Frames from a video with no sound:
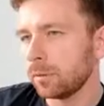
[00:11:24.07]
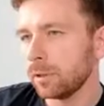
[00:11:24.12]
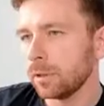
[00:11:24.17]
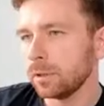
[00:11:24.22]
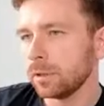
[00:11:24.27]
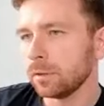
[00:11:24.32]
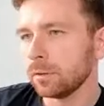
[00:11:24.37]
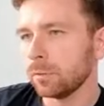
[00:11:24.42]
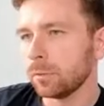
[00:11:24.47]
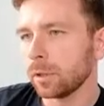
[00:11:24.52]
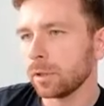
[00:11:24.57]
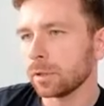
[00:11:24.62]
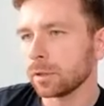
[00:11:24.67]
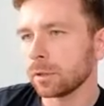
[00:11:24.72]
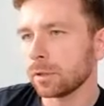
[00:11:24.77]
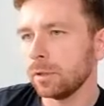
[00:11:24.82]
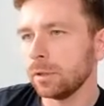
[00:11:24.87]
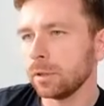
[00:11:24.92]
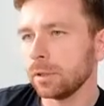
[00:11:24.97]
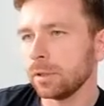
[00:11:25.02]
ready, we can
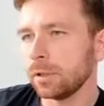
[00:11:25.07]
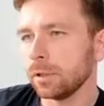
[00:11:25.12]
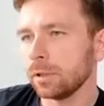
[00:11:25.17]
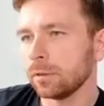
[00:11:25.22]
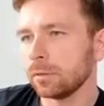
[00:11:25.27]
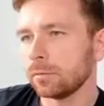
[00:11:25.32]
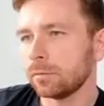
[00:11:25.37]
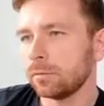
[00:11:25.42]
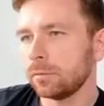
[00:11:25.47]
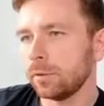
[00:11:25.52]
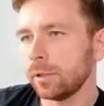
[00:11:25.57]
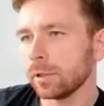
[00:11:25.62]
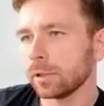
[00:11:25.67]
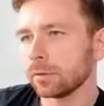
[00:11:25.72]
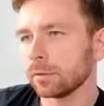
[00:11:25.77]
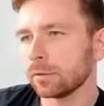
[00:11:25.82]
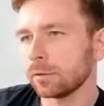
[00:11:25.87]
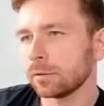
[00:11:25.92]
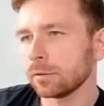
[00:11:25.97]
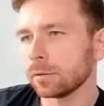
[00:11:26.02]
click the
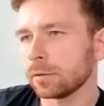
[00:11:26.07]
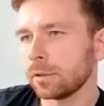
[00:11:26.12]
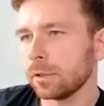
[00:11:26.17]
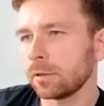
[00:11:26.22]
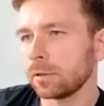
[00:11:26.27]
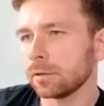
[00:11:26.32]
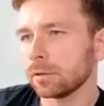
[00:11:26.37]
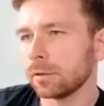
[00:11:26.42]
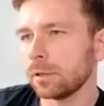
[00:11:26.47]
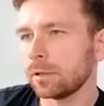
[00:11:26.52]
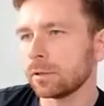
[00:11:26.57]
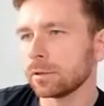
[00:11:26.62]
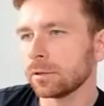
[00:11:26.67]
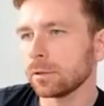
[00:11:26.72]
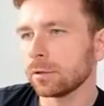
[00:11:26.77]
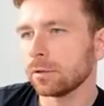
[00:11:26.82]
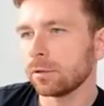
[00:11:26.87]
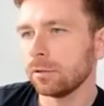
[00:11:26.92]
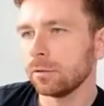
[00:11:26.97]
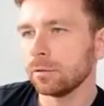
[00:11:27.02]
start
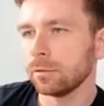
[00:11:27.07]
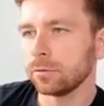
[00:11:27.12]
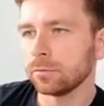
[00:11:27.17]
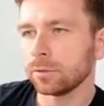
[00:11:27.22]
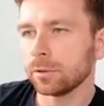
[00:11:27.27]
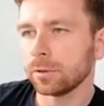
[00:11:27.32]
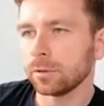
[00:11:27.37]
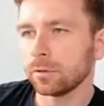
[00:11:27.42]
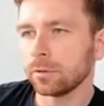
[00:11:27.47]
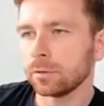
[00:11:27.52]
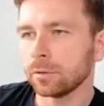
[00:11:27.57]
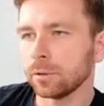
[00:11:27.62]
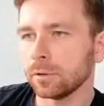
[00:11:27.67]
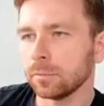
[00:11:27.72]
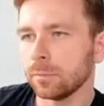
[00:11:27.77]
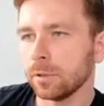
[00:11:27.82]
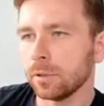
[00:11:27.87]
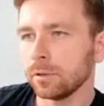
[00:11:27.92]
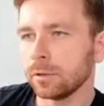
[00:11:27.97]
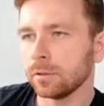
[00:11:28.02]
synchronous recording
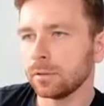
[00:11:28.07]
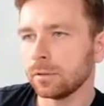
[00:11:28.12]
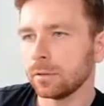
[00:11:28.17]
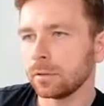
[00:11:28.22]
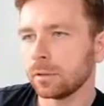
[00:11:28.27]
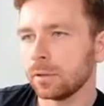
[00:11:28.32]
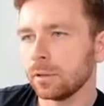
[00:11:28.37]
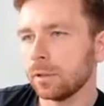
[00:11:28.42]
button,